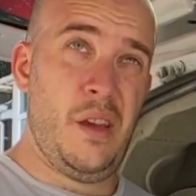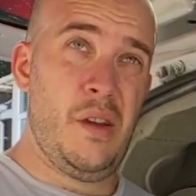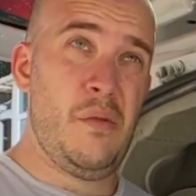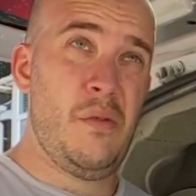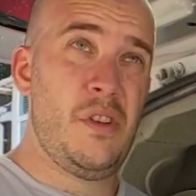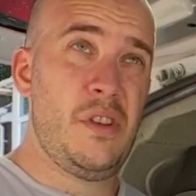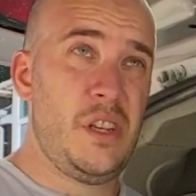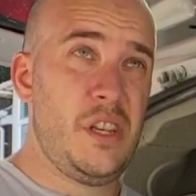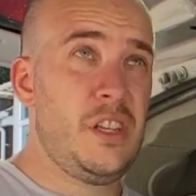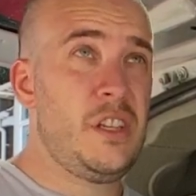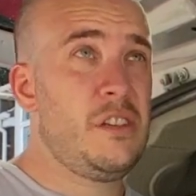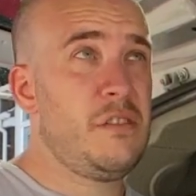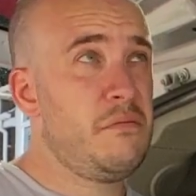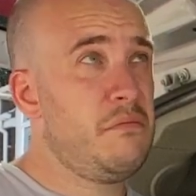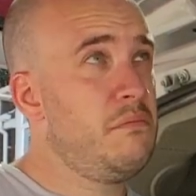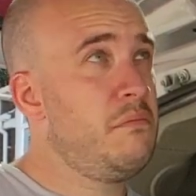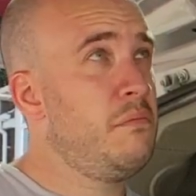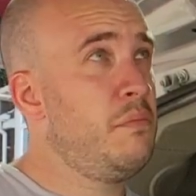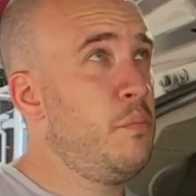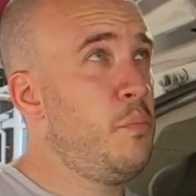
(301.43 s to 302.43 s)
which is
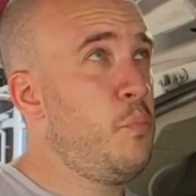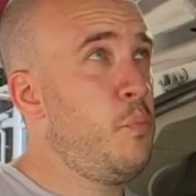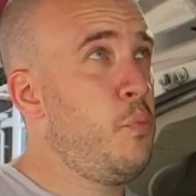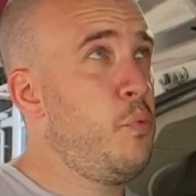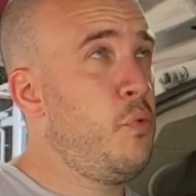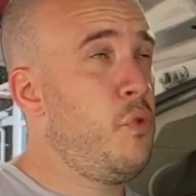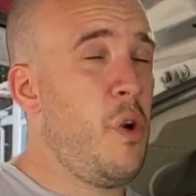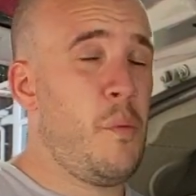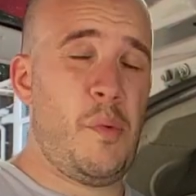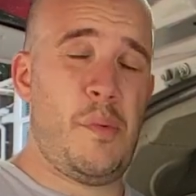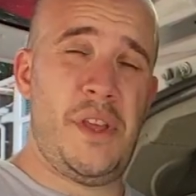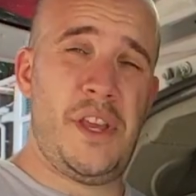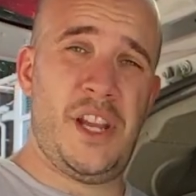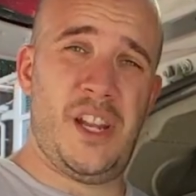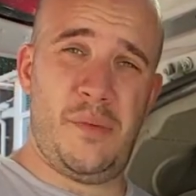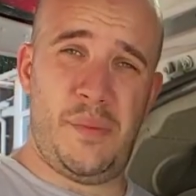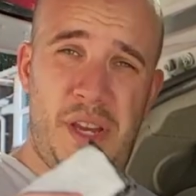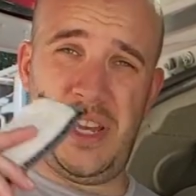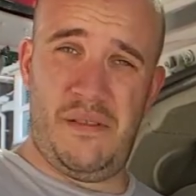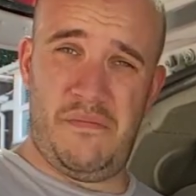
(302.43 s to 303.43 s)
probably going
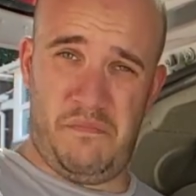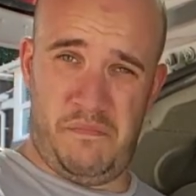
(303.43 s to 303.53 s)
to be